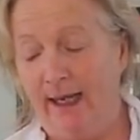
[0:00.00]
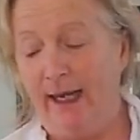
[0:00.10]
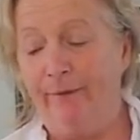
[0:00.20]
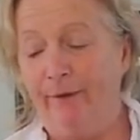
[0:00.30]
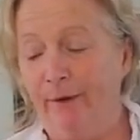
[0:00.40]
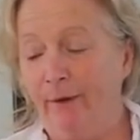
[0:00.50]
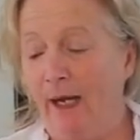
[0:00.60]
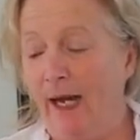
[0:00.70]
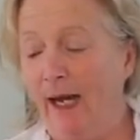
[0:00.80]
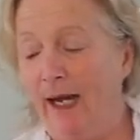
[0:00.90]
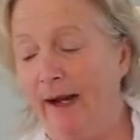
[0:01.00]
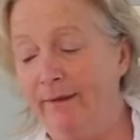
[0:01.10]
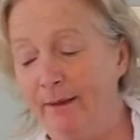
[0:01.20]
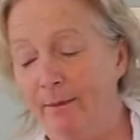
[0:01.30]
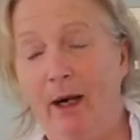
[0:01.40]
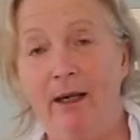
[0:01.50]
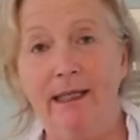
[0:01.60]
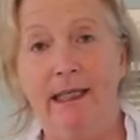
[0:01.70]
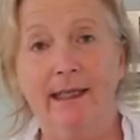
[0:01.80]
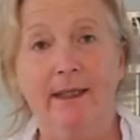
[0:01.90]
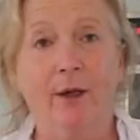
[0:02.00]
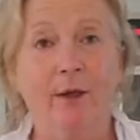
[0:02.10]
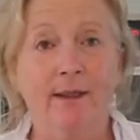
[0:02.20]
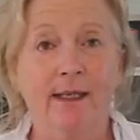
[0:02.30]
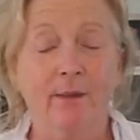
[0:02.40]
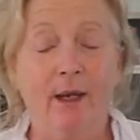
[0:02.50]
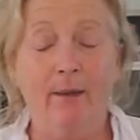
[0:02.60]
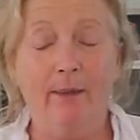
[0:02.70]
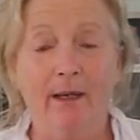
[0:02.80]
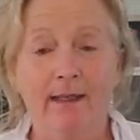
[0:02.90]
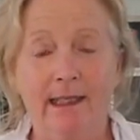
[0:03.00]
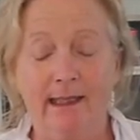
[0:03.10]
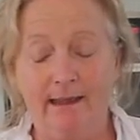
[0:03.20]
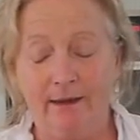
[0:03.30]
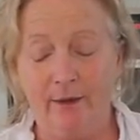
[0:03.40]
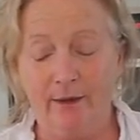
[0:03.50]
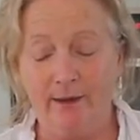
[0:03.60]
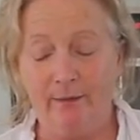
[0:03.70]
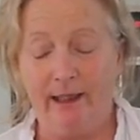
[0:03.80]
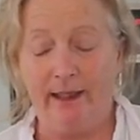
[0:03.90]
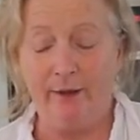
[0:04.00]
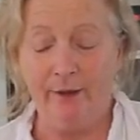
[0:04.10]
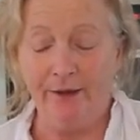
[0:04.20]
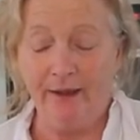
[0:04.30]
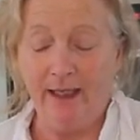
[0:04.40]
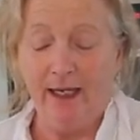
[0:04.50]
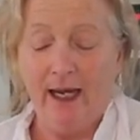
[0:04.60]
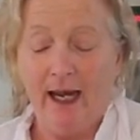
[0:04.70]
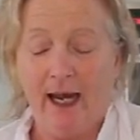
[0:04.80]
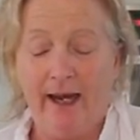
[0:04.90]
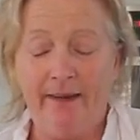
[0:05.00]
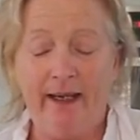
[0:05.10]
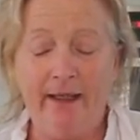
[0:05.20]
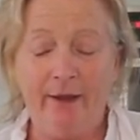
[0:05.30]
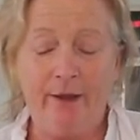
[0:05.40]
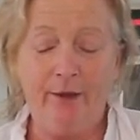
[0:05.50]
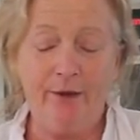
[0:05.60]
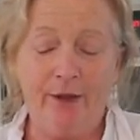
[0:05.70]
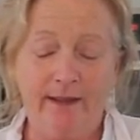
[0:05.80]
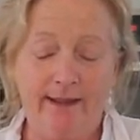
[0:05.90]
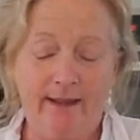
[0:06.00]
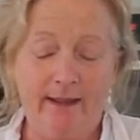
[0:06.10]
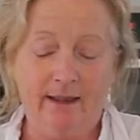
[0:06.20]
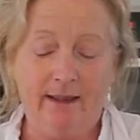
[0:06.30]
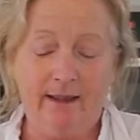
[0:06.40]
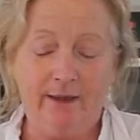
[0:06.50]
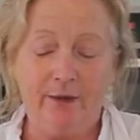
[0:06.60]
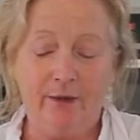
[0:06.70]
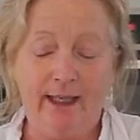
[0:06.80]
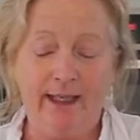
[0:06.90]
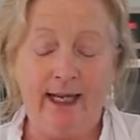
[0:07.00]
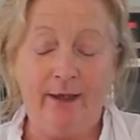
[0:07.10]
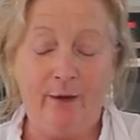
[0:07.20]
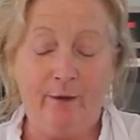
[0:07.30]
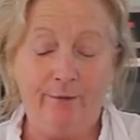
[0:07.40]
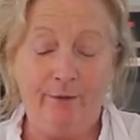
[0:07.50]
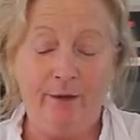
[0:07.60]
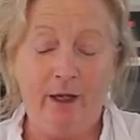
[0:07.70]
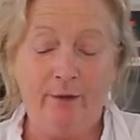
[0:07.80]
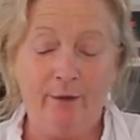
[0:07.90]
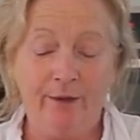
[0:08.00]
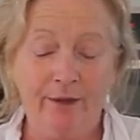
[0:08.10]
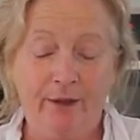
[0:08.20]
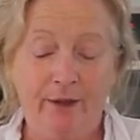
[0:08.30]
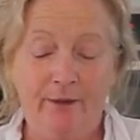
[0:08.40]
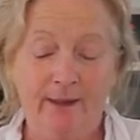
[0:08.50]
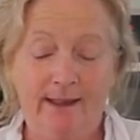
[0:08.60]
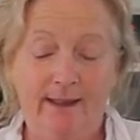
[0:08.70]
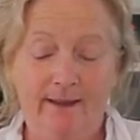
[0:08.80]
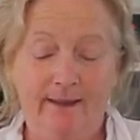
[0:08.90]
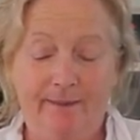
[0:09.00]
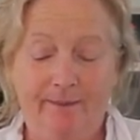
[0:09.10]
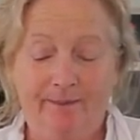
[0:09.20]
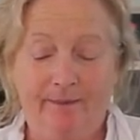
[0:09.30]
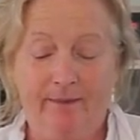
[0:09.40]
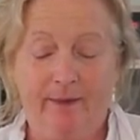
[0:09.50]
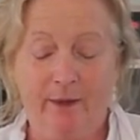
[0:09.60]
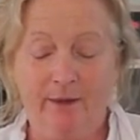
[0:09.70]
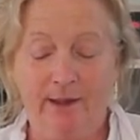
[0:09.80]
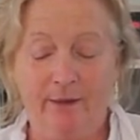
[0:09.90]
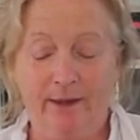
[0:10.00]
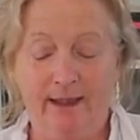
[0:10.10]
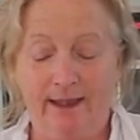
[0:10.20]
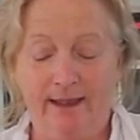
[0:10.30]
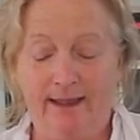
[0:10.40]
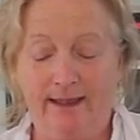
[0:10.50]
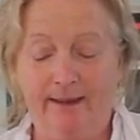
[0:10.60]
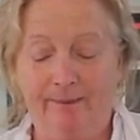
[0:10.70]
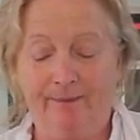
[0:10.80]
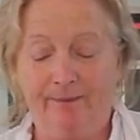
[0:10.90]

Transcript: If you have some parsley stalks as well, parsley stalks are really good. And then you just strain that off. You're not going to use those ingredients.